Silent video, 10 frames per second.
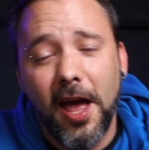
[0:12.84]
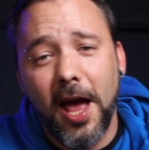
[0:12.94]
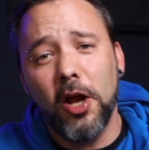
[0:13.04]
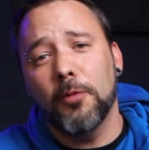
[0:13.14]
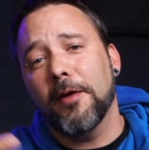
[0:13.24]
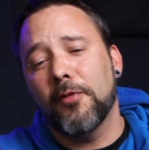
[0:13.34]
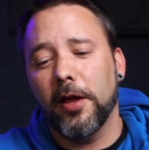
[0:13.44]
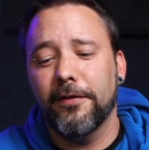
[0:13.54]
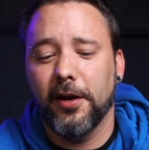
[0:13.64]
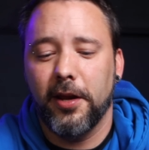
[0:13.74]
Hello my
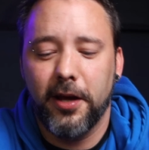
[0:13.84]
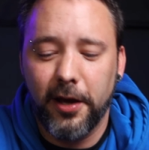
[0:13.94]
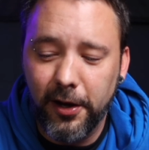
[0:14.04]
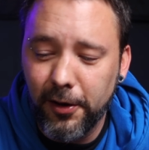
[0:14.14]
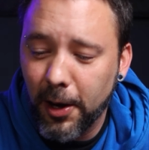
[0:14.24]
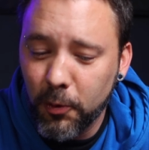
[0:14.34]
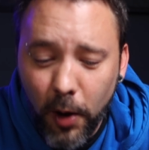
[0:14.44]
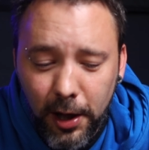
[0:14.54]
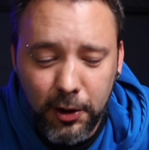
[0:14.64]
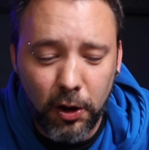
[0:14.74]
friends, Enrique here and
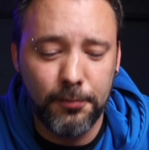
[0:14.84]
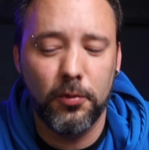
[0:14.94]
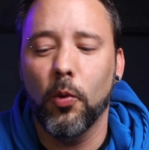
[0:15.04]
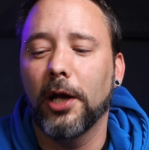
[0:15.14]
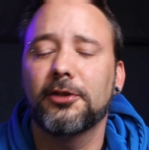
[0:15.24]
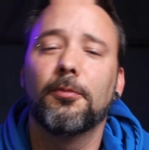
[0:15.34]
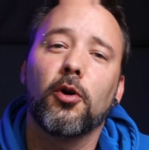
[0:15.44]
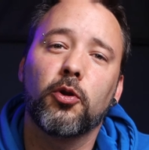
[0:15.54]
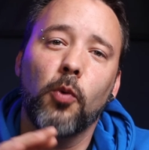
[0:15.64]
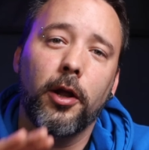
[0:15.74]
welcome once more
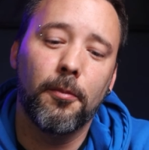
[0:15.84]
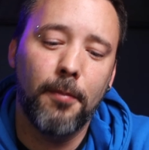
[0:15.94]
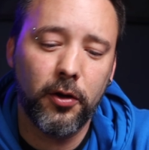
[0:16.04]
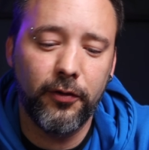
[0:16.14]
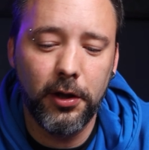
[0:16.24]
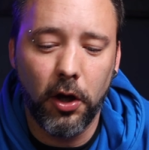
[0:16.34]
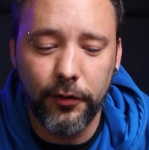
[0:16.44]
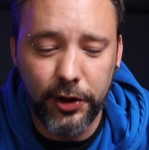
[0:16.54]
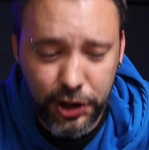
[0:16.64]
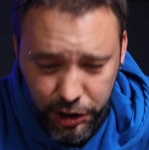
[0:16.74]
to one unboxing on
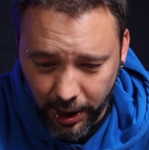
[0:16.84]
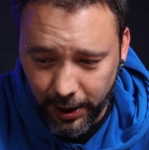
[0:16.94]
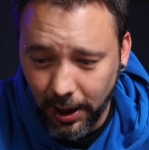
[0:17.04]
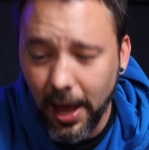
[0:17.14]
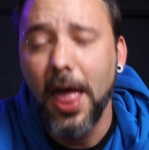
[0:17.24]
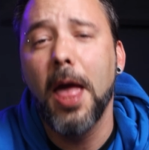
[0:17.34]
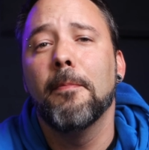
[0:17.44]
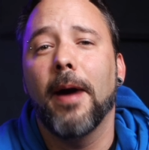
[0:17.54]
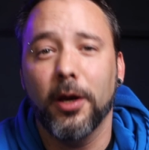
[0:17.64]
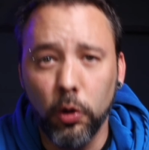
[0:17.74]
this channel.
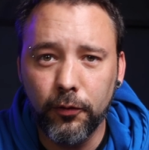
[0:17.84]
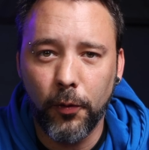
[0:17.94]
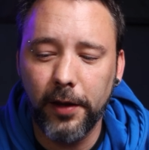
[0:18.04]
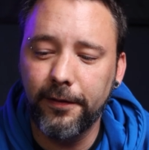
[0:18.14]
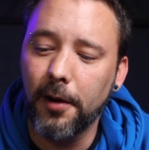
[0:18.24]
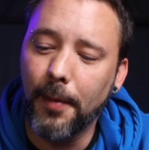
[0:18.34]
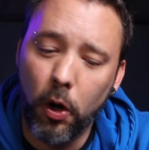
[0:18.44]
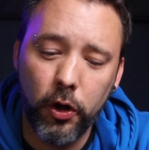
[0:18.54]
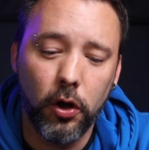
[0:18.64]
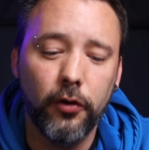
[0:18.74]
My good friends at
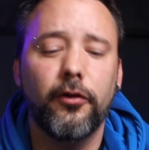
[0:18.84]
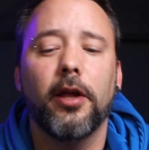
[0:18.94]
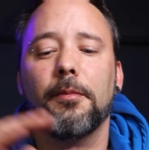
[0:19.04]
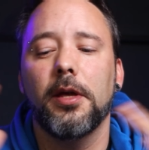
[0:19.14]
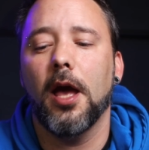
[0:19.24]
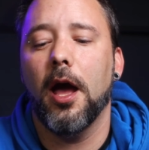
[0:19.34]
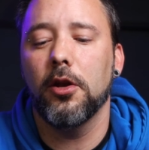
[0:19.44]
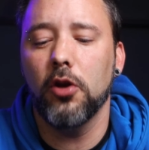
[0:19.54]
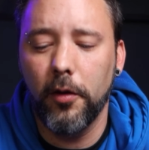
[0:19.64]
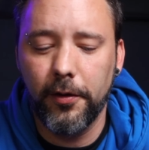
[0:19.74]
Maono sent me
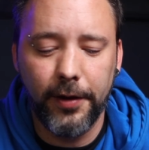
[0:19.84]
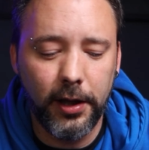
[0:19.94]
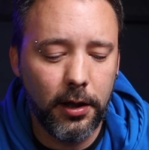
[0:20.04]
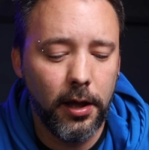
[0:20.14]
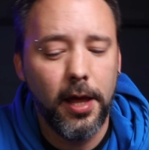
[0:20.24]
another thing